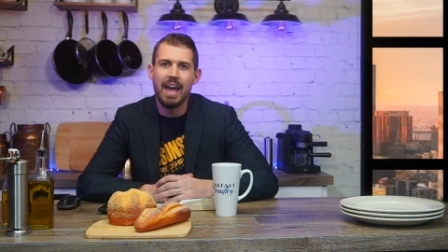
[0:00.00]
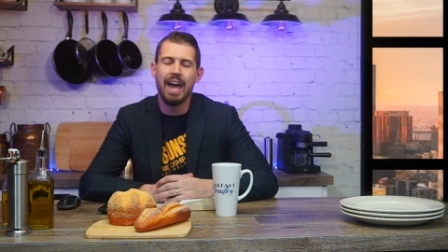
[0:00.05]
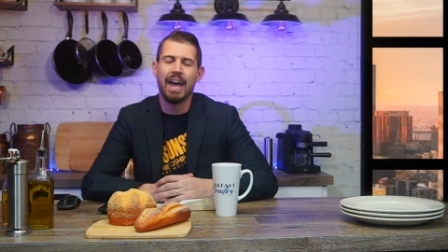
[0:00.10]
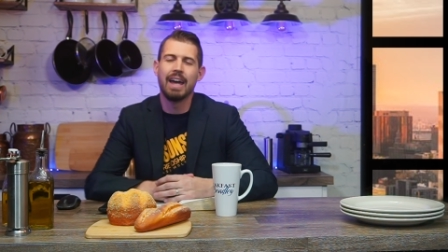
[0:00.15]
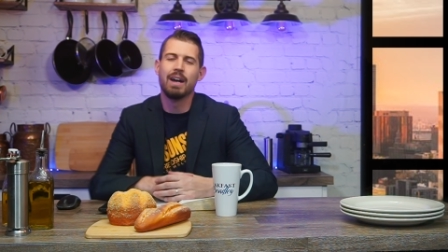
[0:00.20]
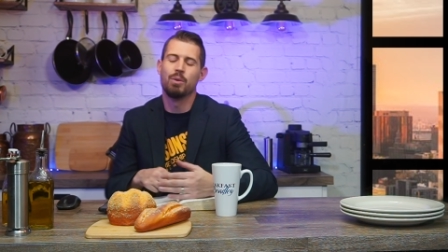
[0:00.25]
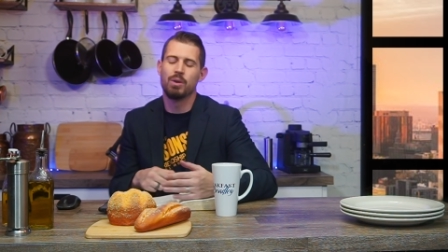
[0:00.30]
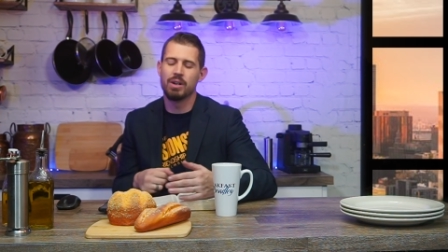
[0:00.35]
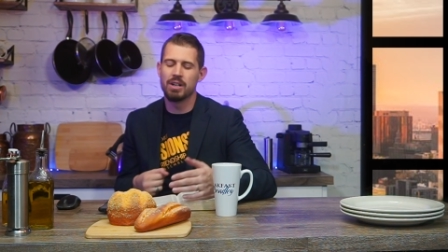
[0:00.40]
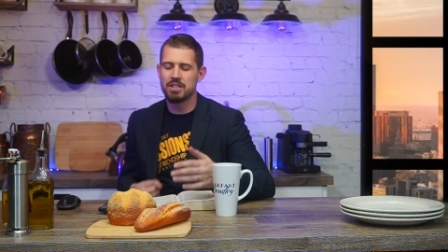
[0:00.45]

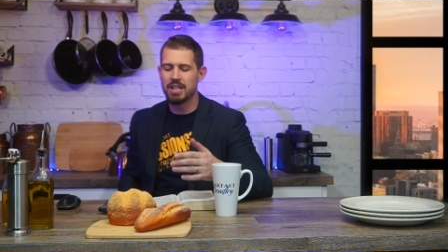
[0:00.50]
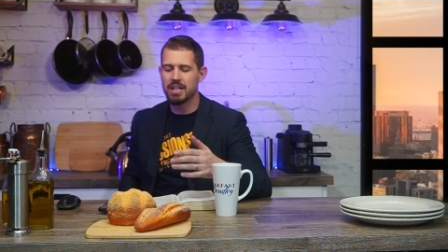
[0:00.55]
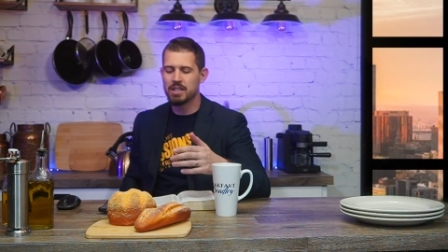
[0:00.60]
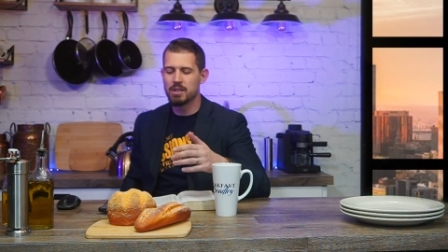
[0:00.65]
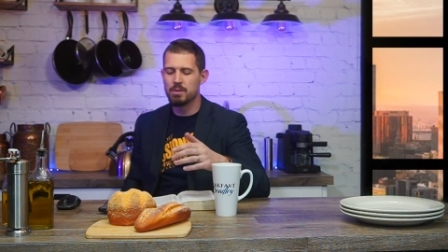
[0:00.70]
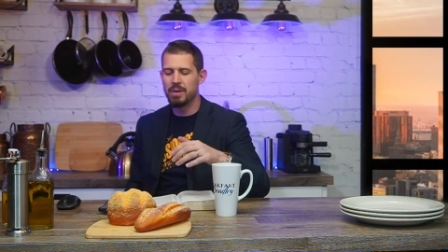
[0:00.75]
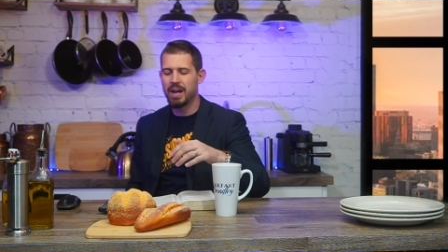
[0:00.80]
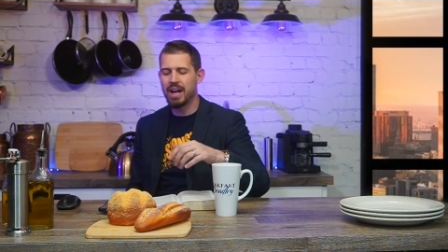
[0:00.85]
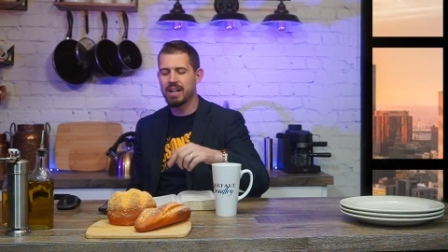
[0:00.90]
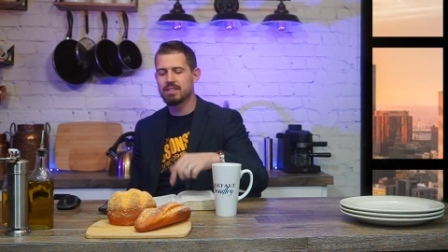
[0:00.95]
Hey, I wanna take
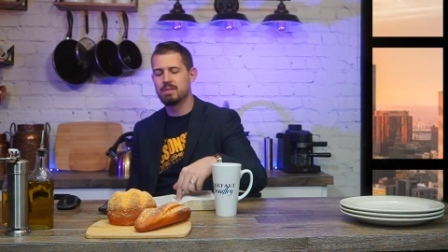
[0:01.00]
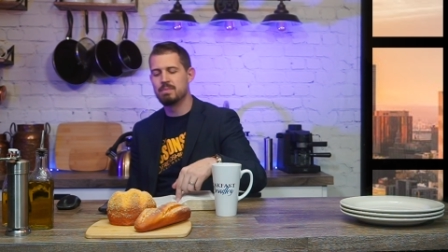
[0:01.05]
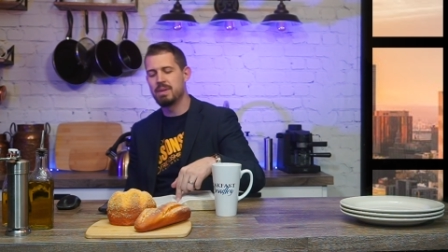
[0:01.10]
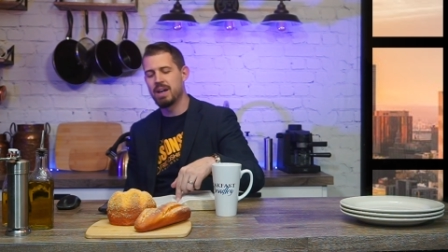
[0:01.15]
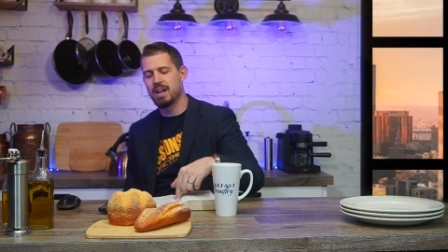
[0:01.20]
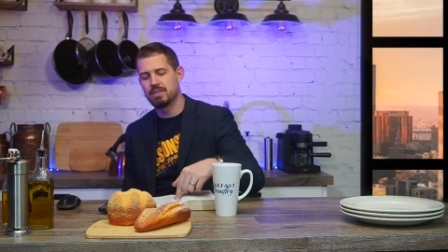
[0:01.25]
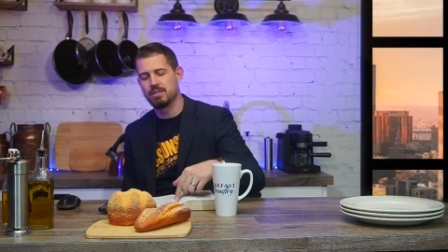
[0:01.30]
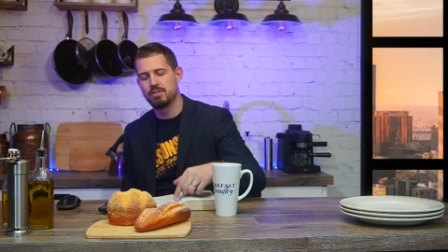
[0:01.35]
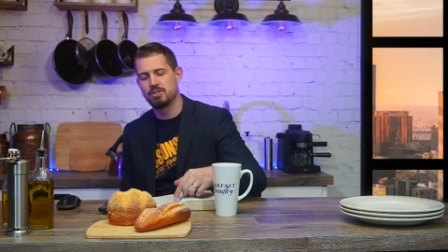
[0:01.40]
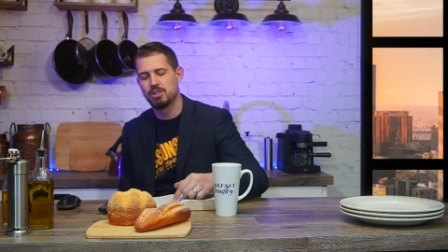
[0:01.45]
you back to
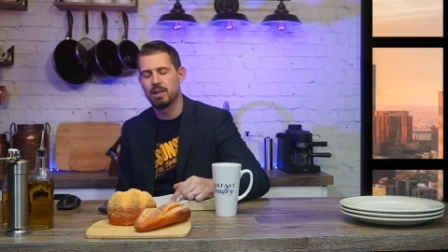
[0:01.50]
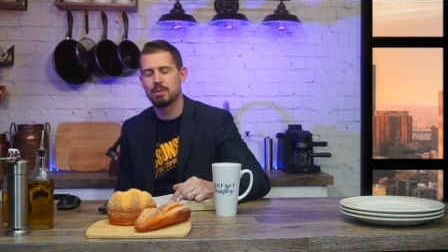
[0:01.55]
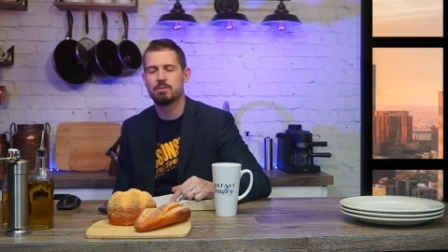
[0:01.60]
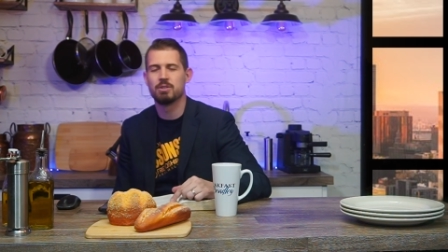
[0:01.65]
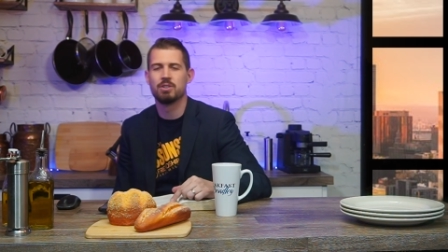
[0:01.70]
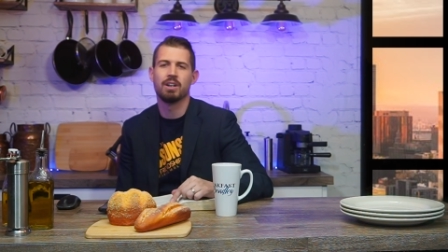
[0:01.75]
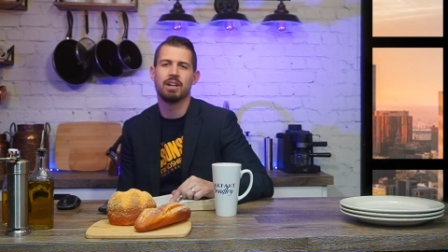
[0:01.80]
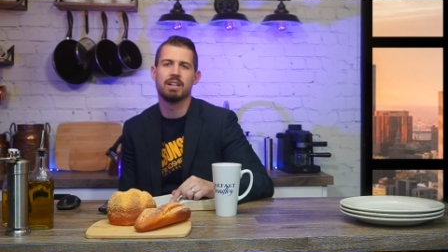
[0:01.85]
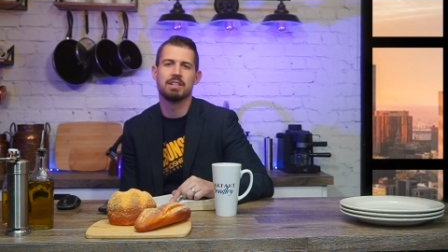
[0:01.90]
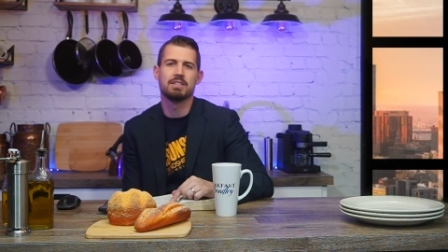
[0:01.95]
Matthew
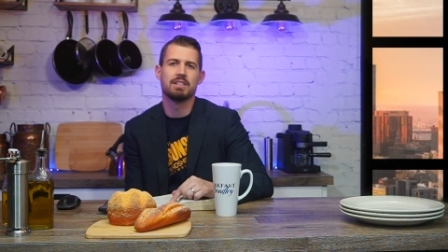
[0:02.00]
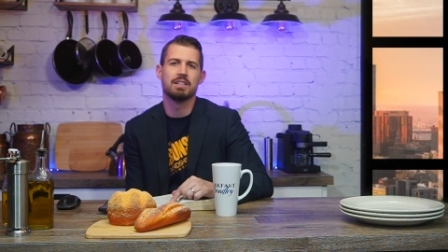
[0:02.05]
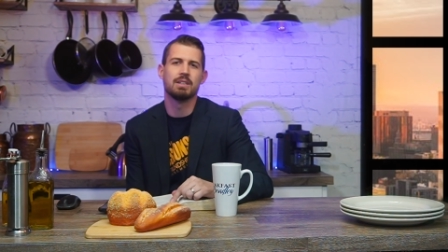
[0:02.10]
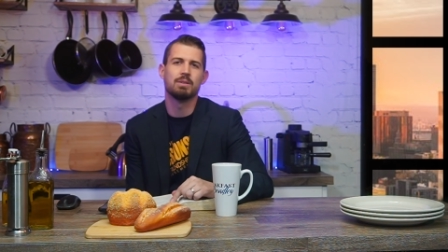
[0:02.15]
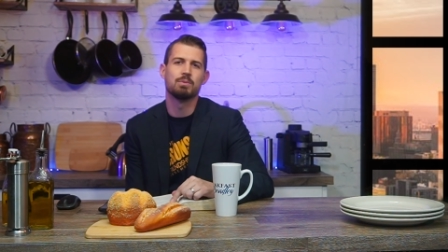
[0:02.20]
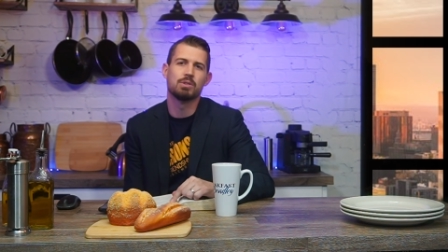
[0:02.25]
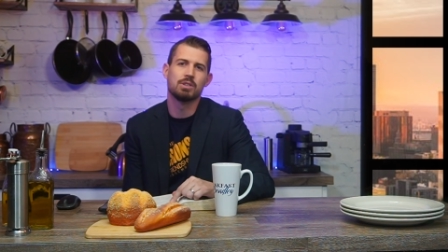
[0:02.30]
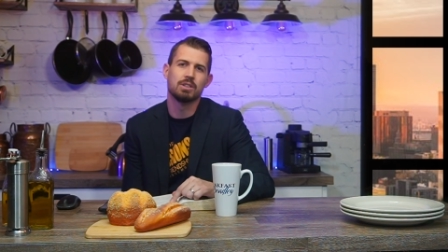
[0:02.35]
chapter 19.